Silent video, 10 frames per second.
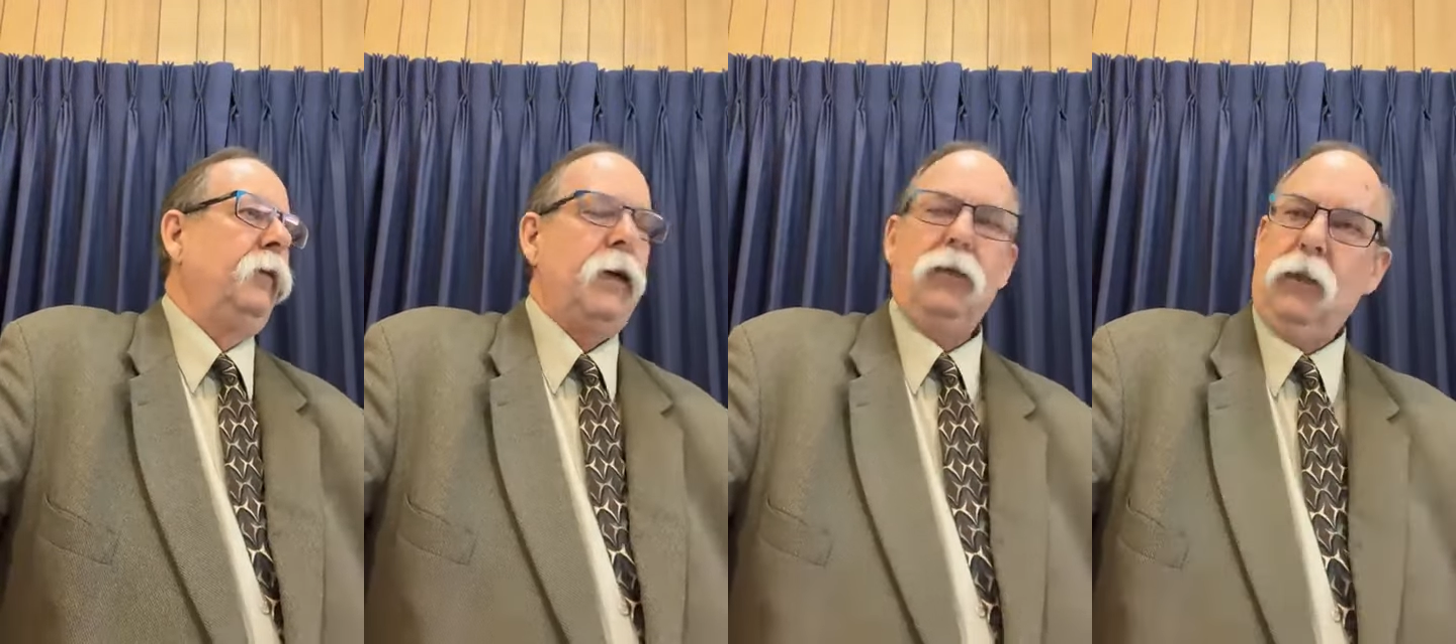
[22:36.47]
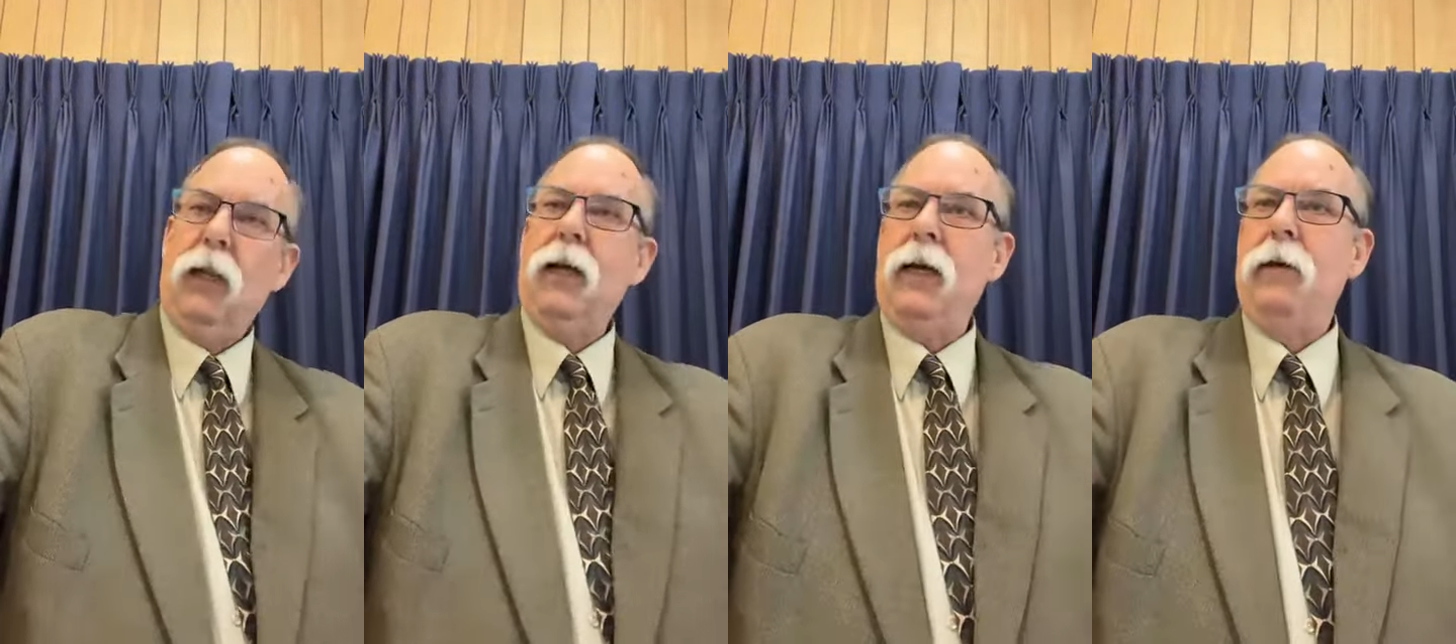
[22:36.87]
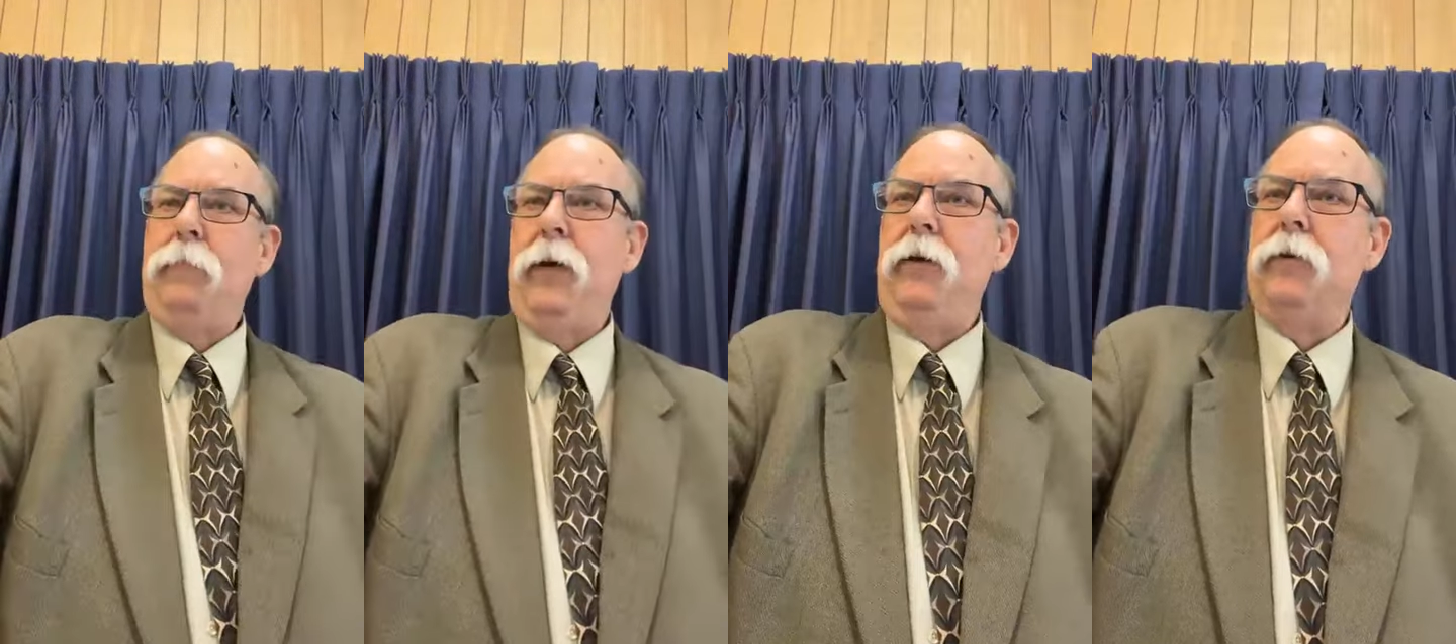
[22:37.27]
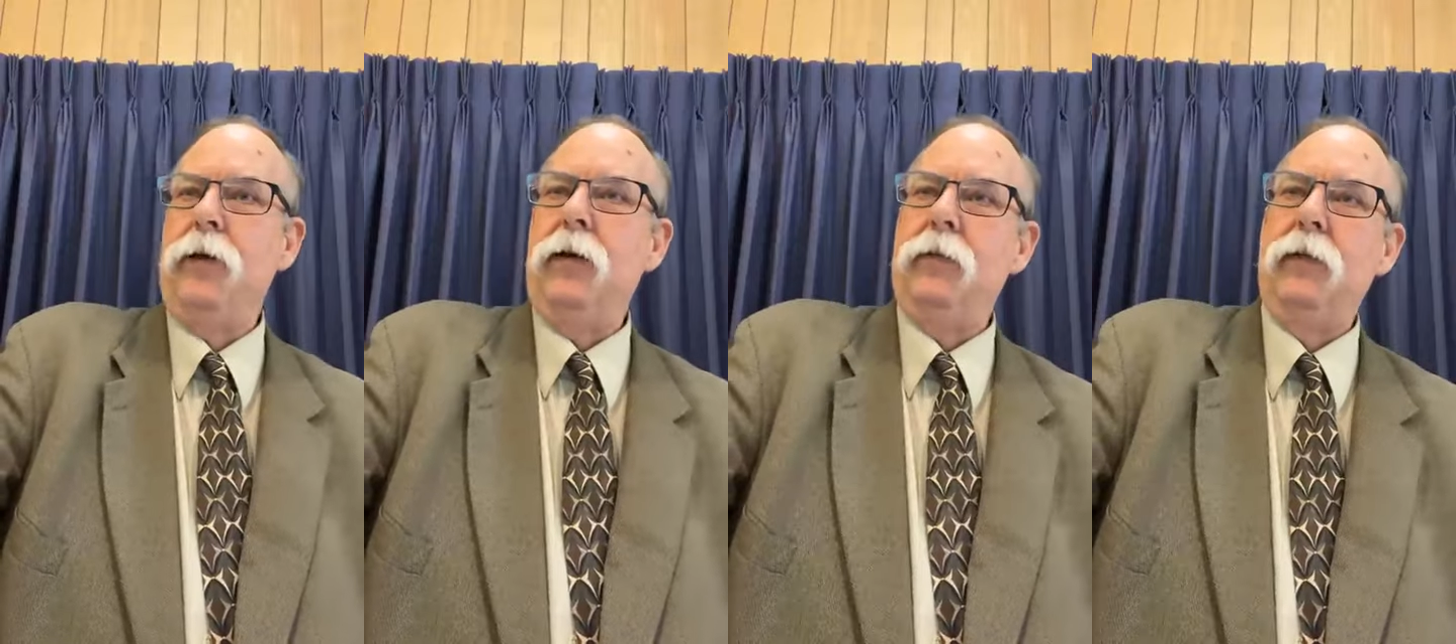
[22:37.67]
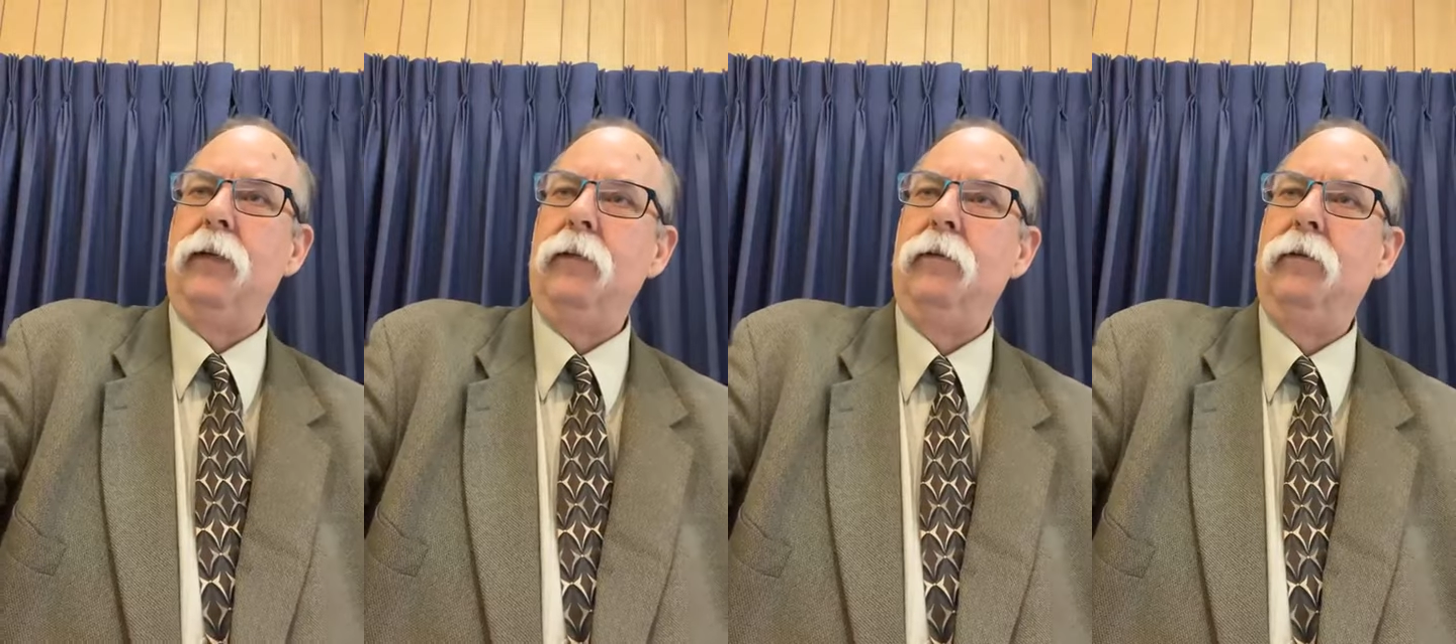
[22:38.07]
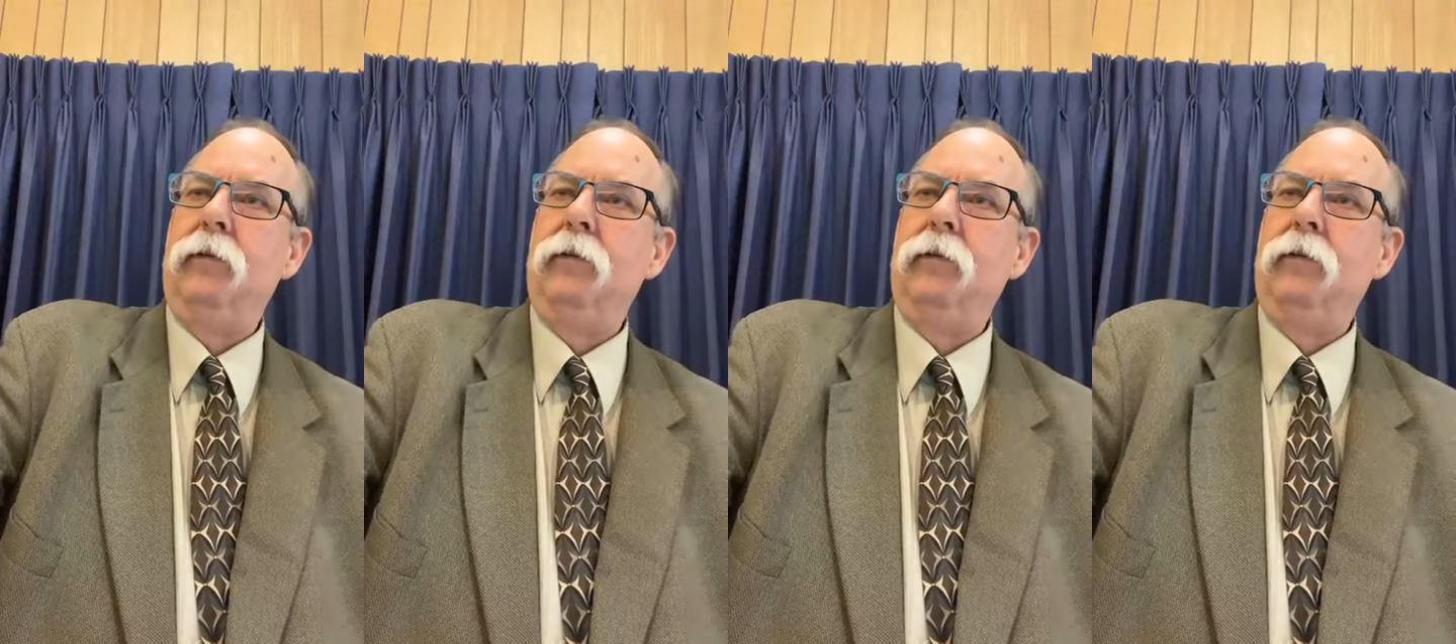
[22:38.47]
Sounds a lot like Peter, doesn't it?